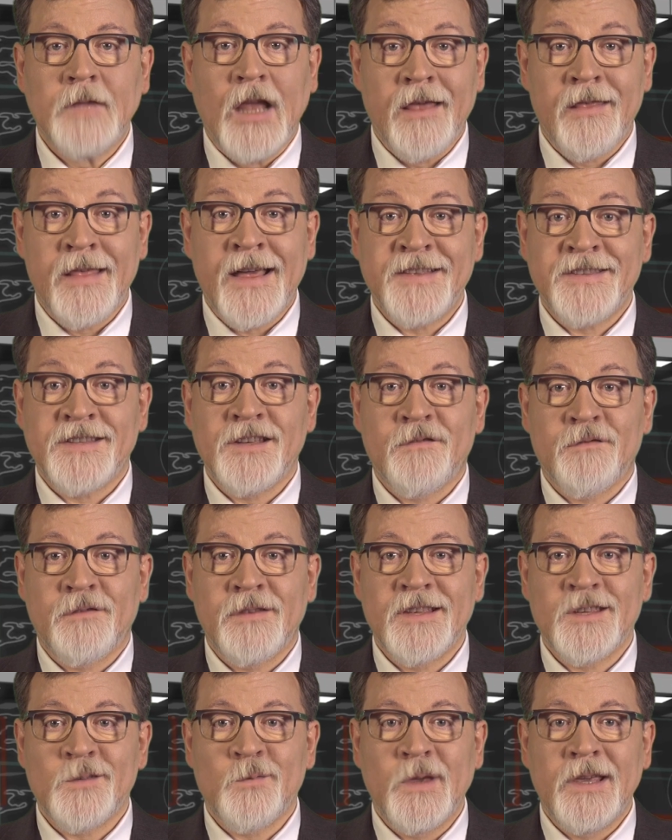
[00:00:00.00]
That's it for
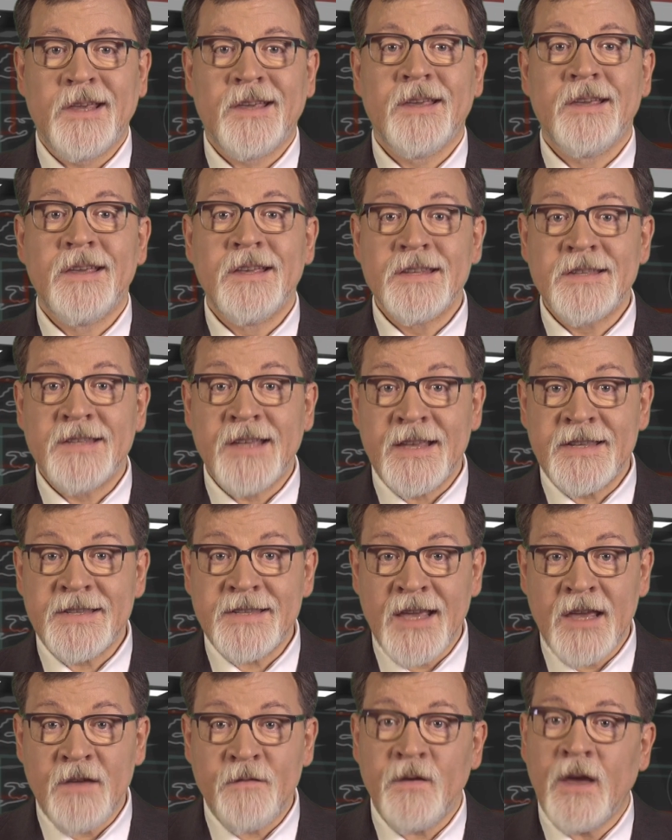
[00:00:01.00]
this week. Stay
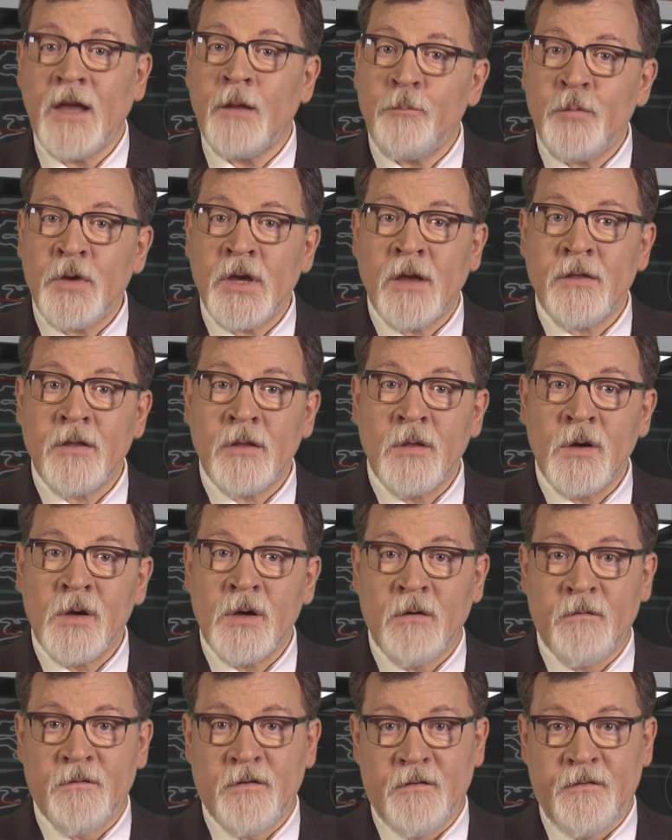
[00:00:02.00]
safe and be on the
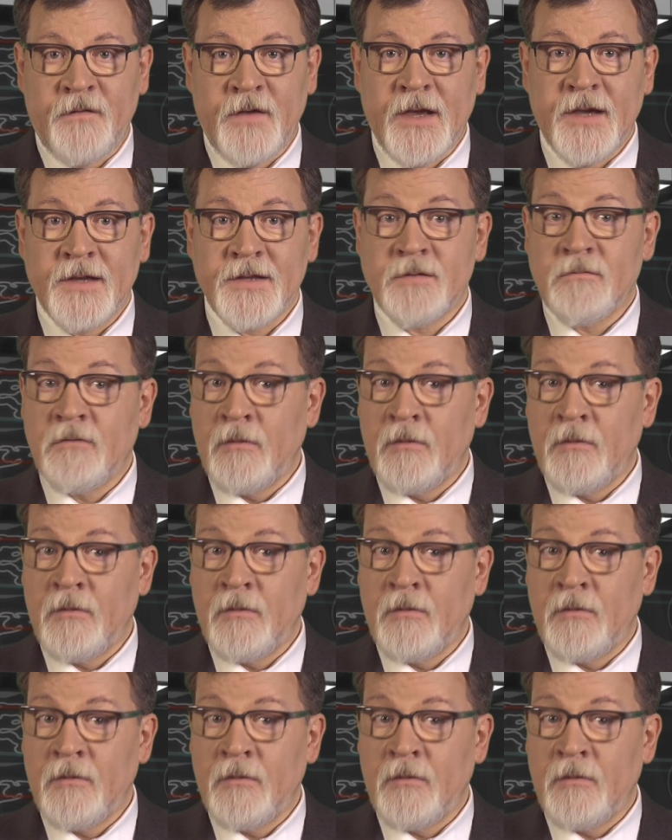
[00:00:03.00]
lookout for fakes.